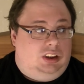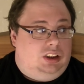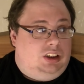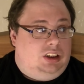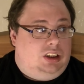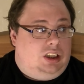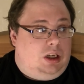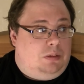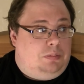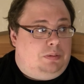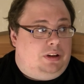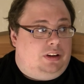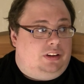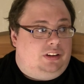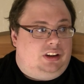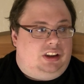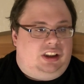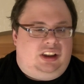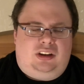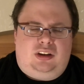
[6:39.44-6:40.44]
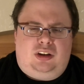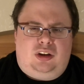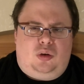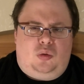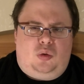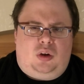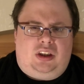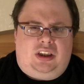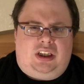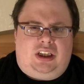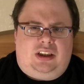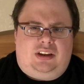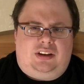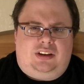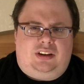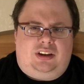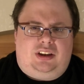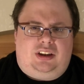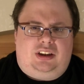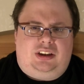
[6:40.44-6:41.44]
Apparently no one had
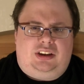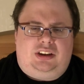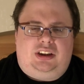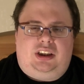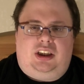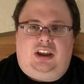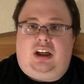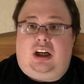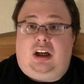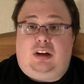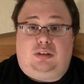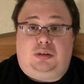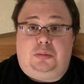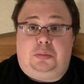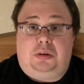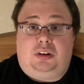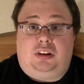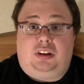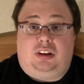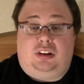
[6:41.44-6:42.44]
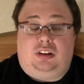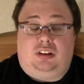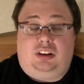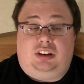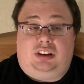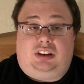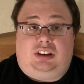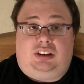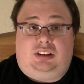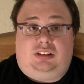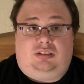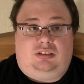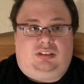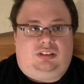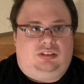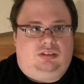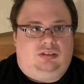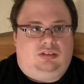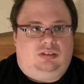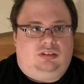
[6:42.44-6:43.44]
an idea how to put it on
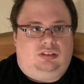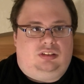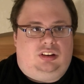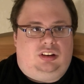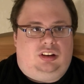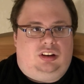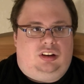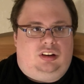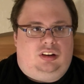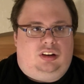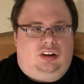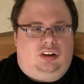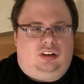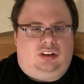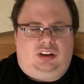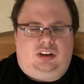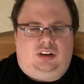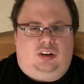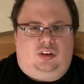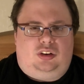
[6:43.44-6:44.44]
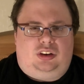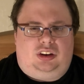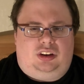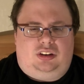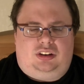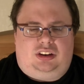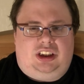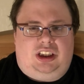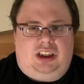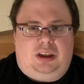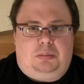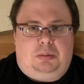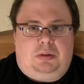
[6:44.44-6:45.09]
an audio tape.